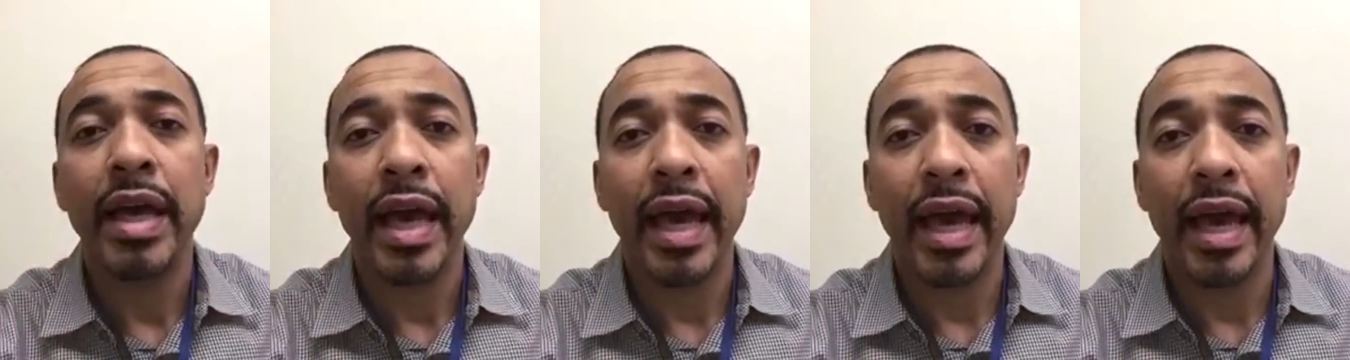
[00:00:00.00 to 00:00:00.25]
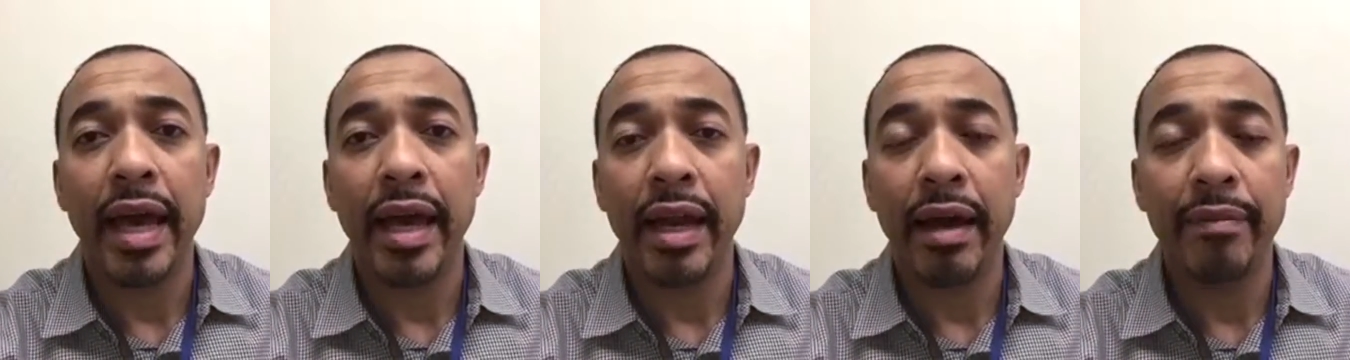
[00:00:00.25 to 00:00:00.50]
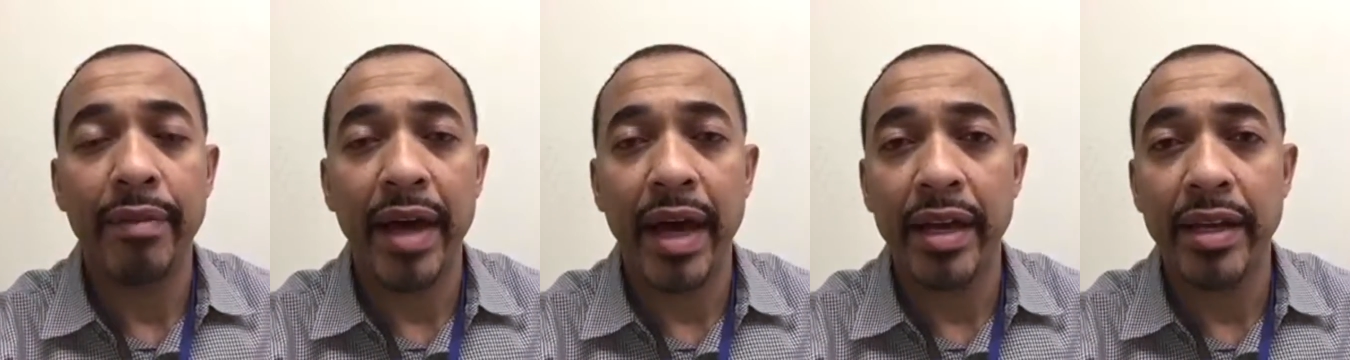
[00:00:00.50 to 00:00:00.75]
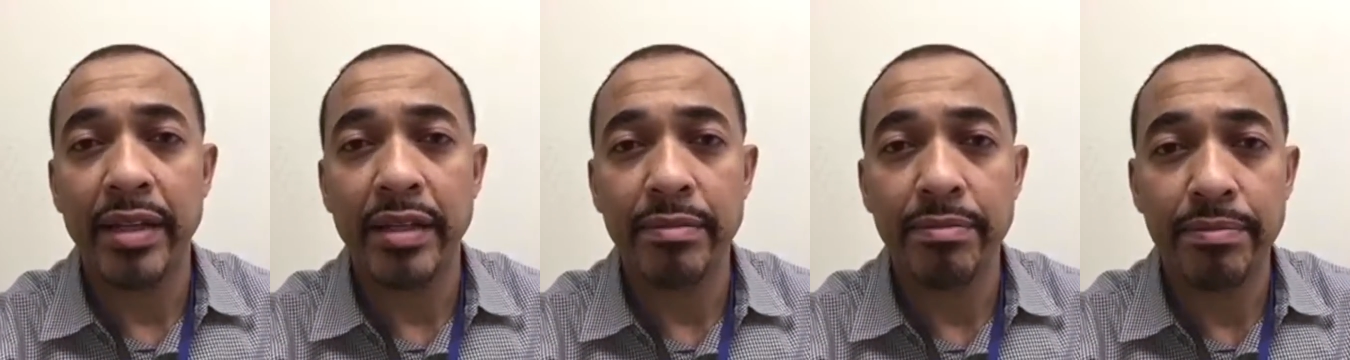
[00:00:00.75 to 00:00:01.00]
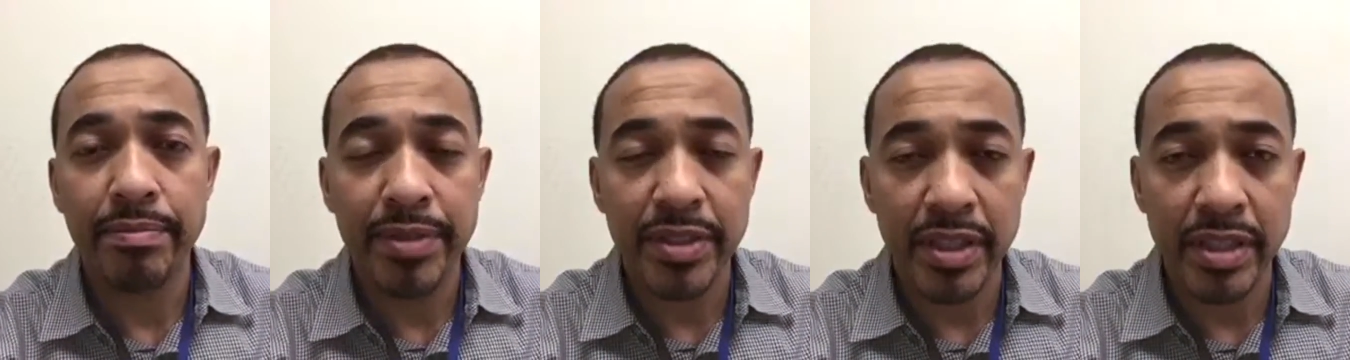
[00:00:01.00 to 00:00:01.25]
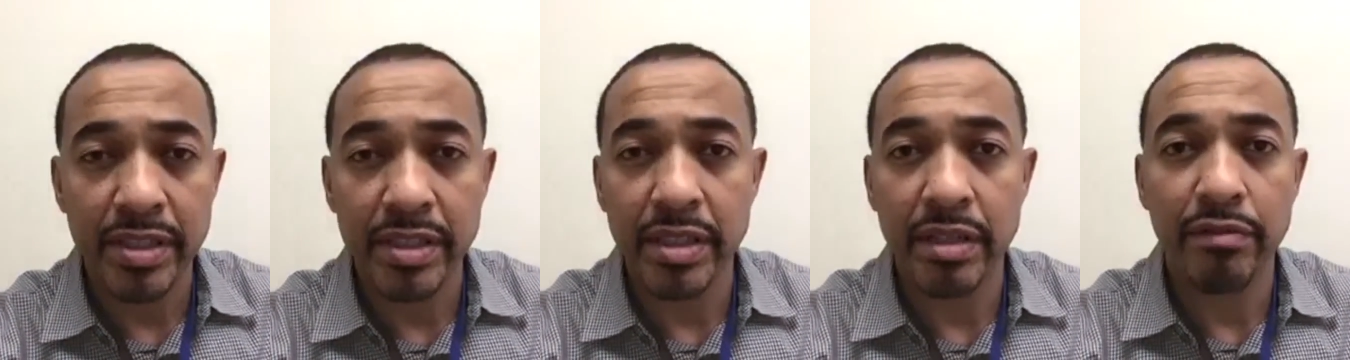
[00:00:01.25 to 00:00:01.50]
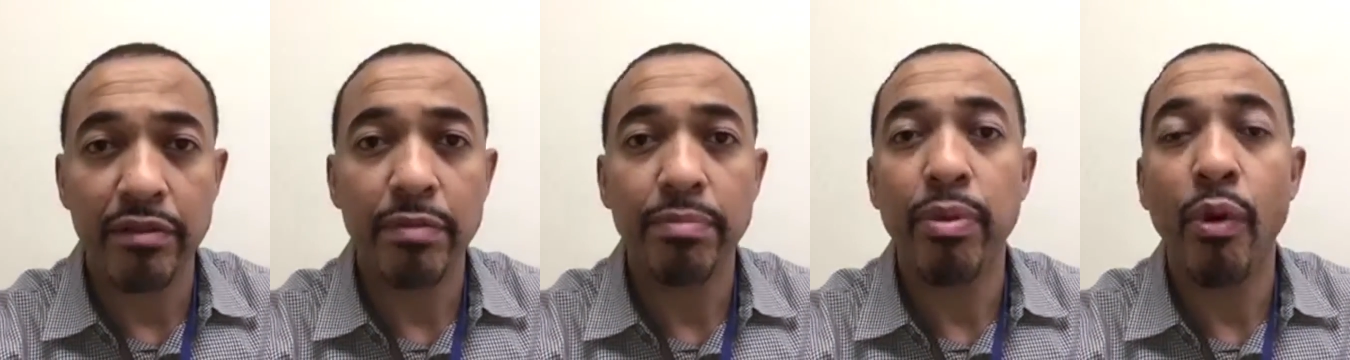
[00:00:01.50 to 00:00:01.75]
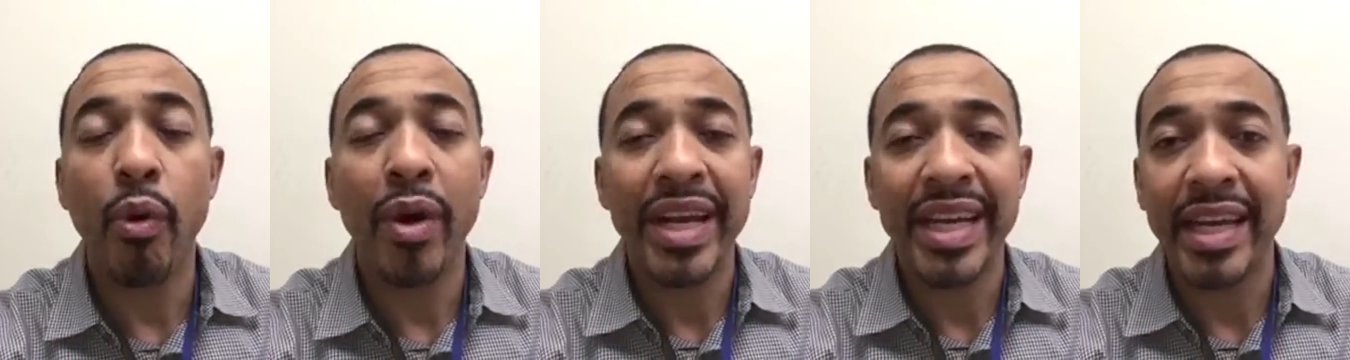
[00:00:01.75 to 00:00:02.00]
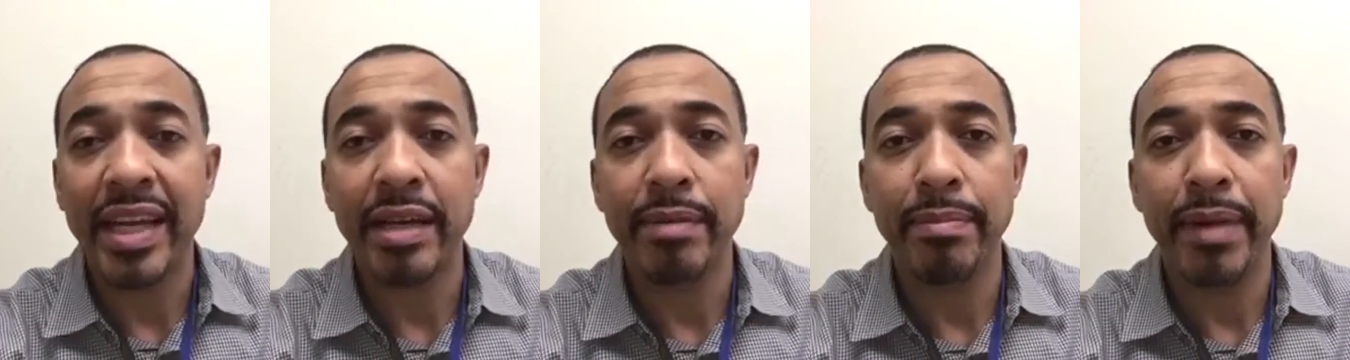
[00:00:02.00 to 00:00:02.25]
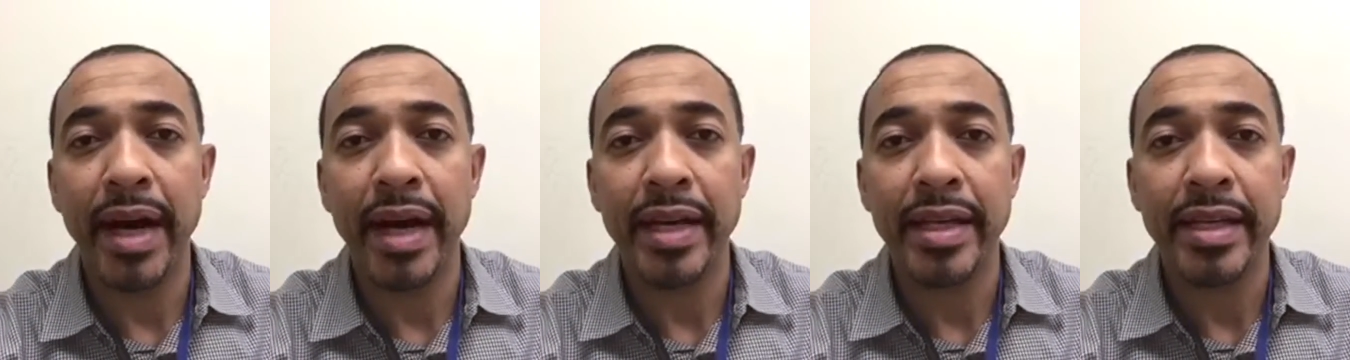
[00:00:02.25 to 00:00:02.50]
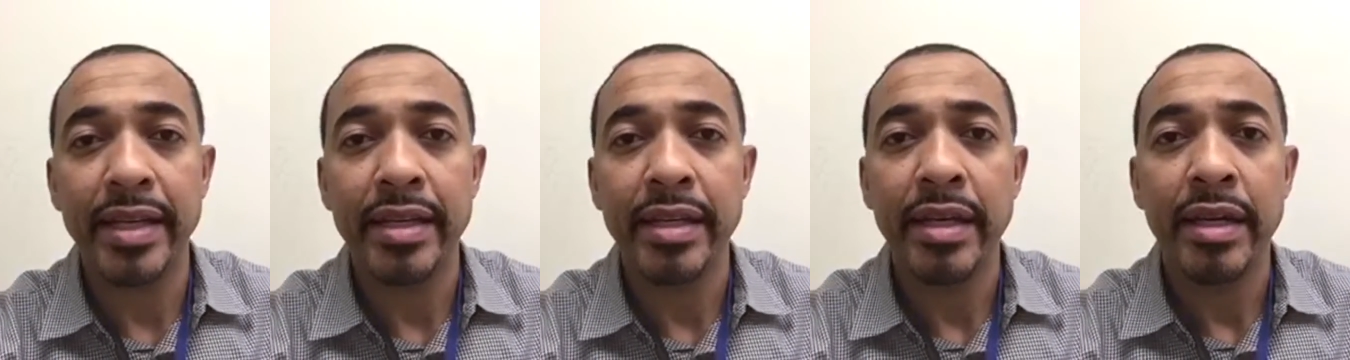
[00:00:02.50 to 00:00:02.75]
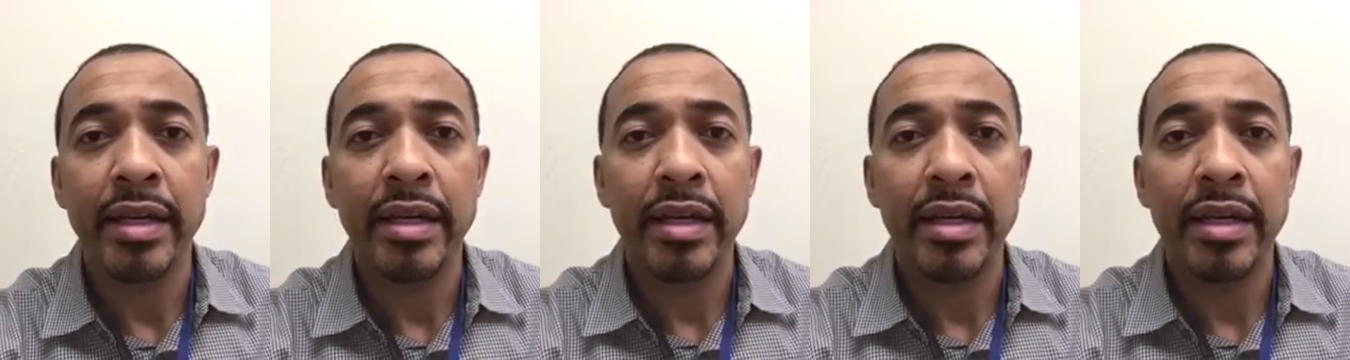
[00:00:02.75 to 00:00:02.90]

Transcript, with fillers: And I'm not in the position of reporting anybody